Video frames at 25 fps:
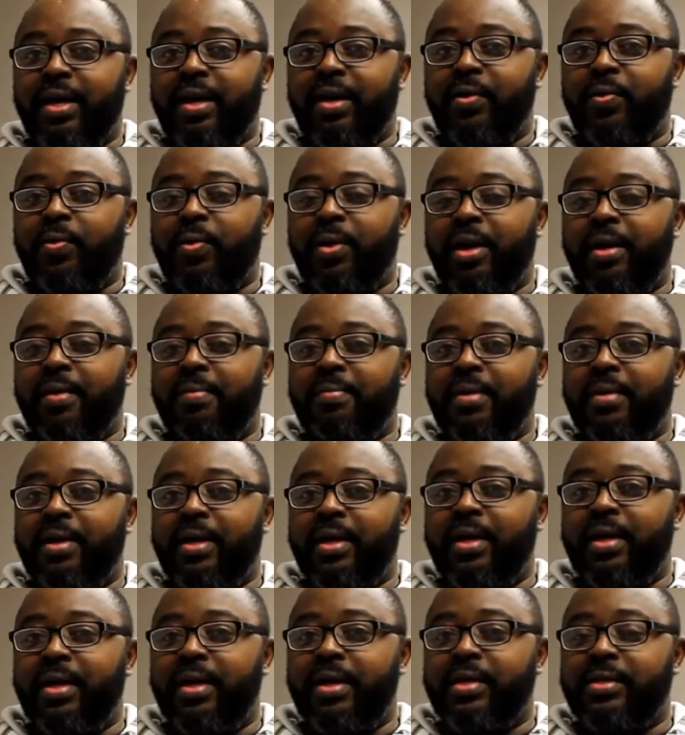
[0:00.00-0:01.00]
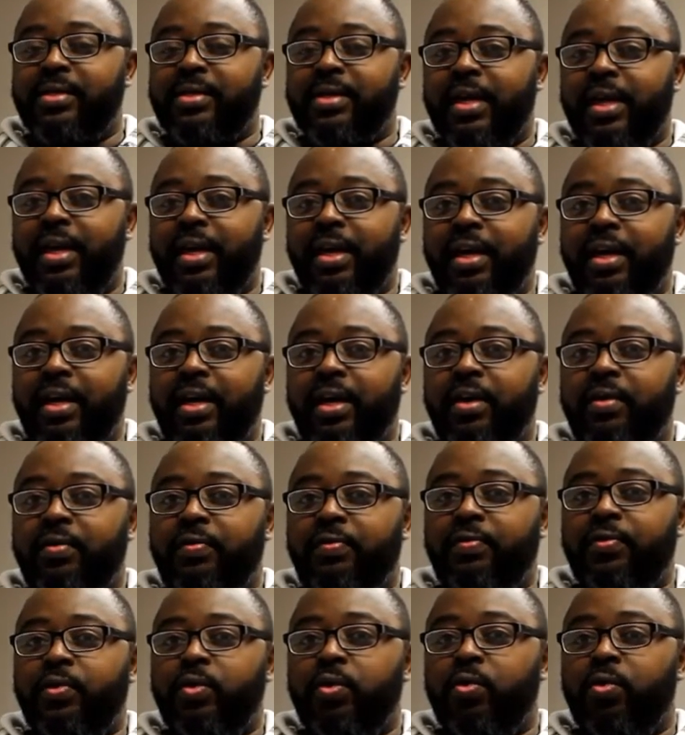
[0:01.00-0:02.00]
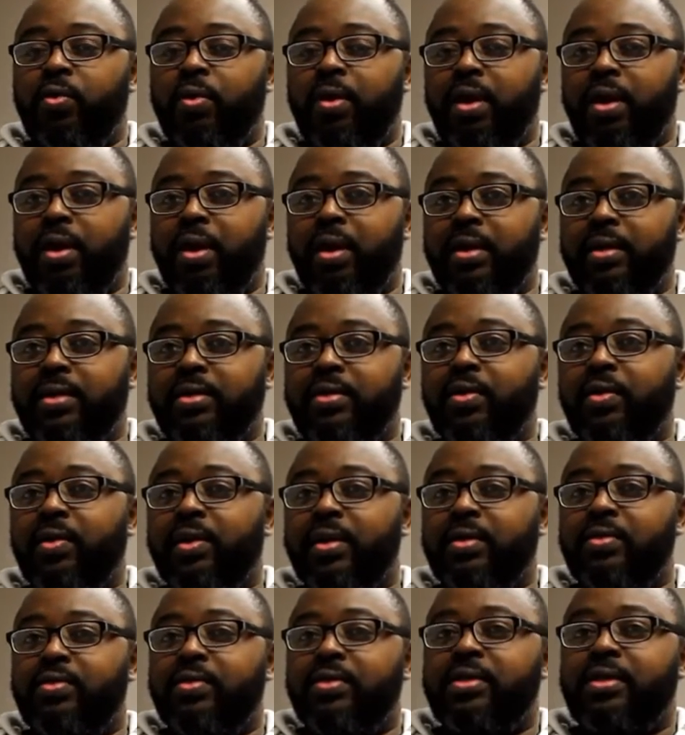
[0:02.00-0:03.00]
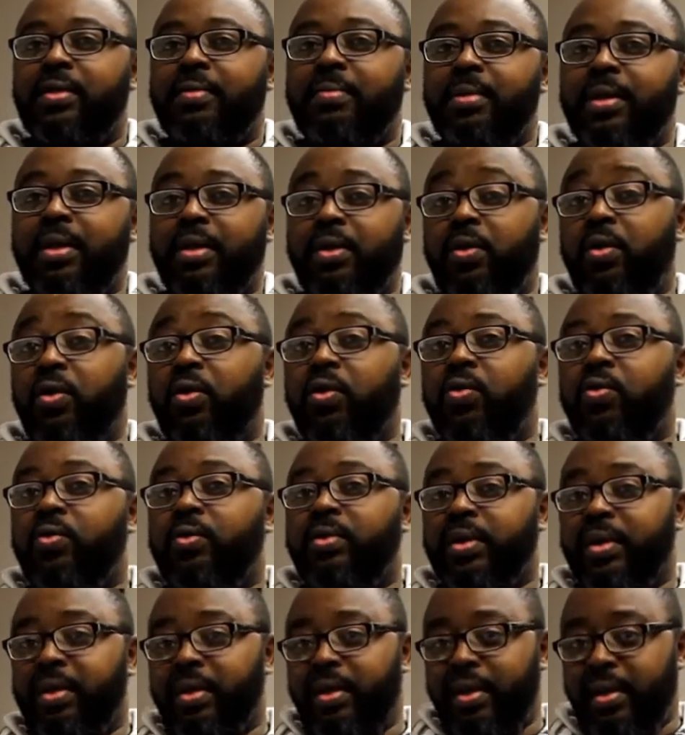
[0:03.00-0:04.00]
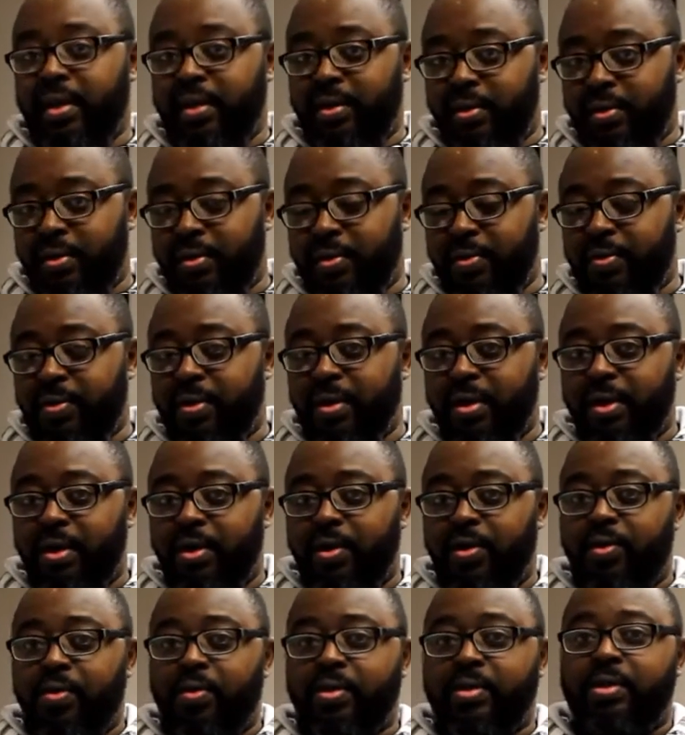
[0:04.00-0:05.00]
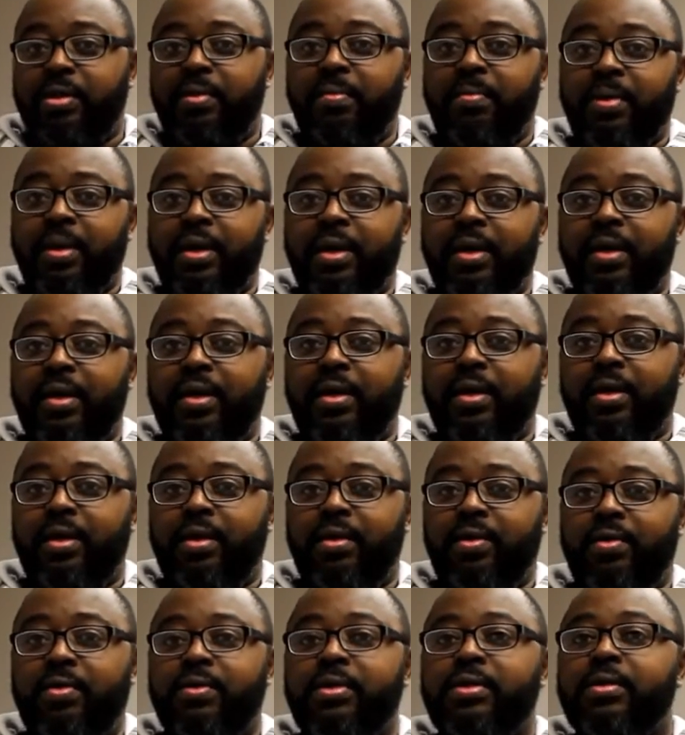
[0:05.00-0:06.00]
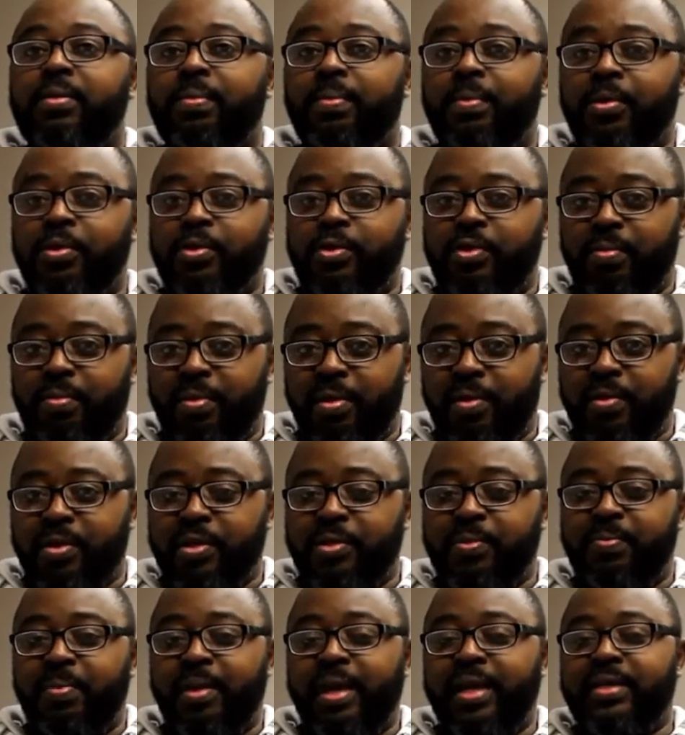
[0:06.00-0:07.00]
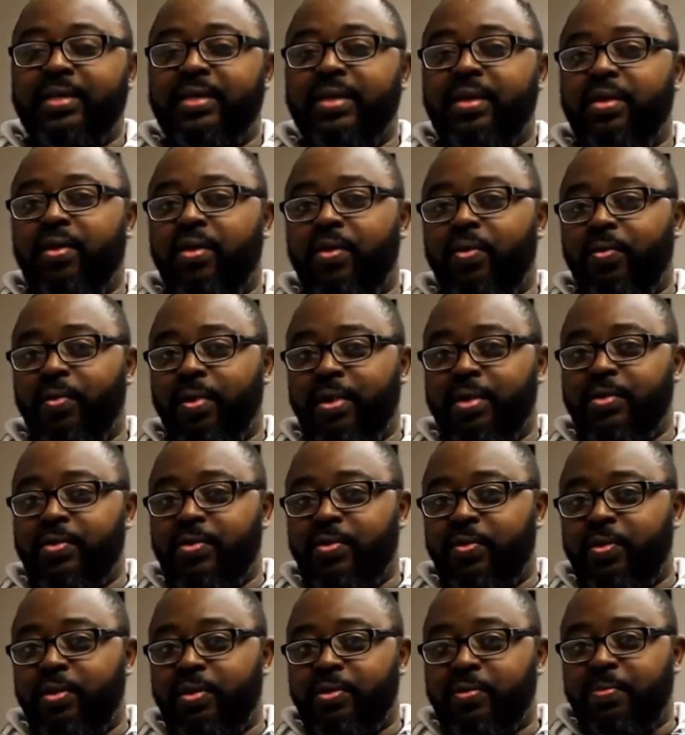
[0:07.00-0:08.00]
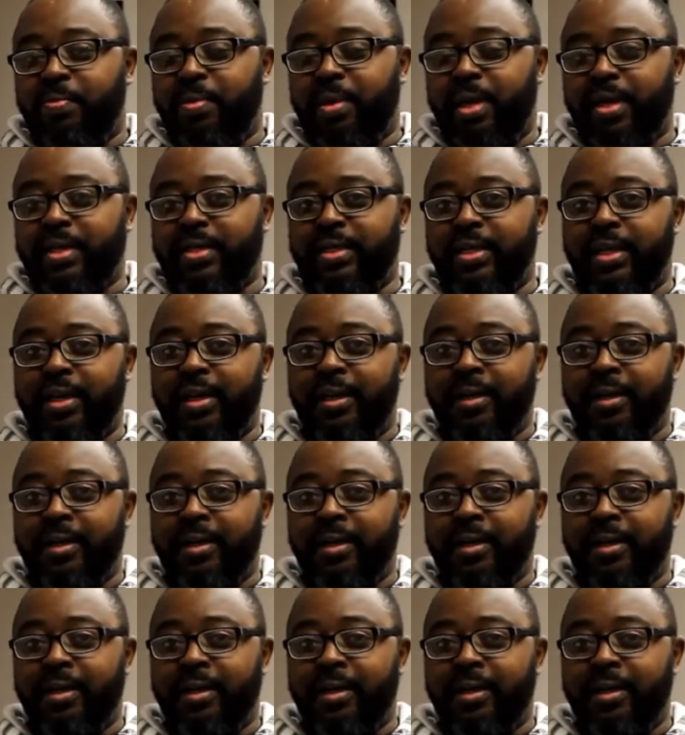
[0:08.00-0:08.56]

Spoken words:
what I mean is, if you are talking to somebody older than you, or somebody you're supposed to be respecting or want to respect,